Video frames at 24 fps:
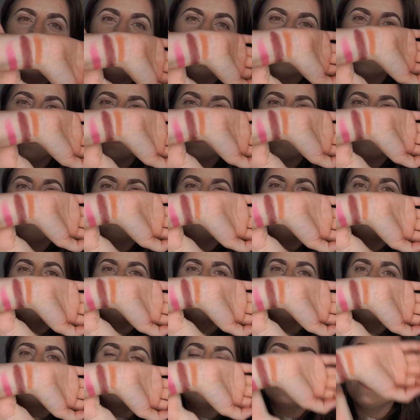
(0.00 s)
you can't
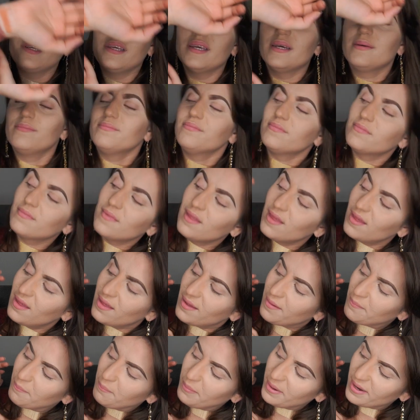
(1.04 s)
really see it,
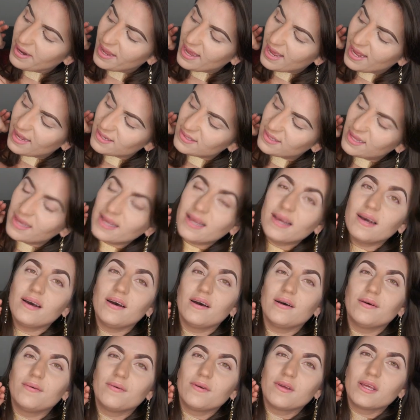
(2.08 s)
but it has like
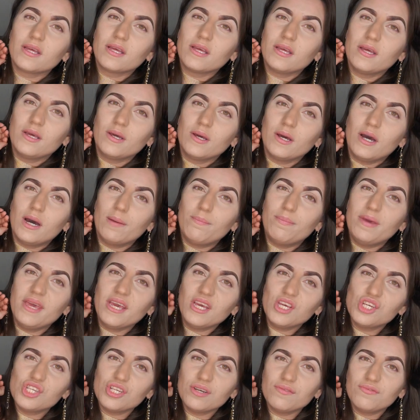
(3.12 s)
a pink
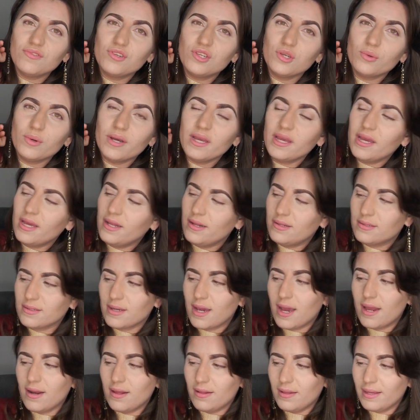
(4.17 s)
shift to it, and it's
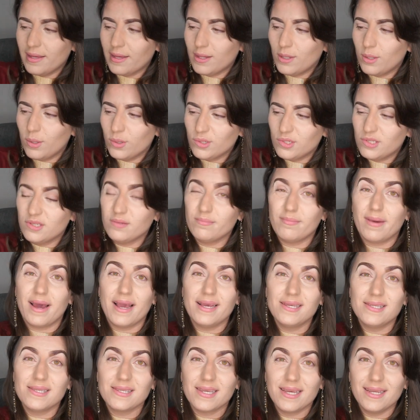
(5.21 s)
kind of like close to my
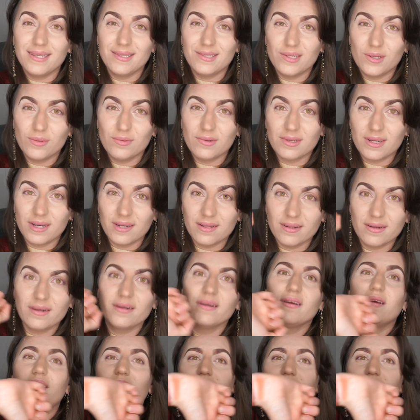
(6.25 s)
skin tone color.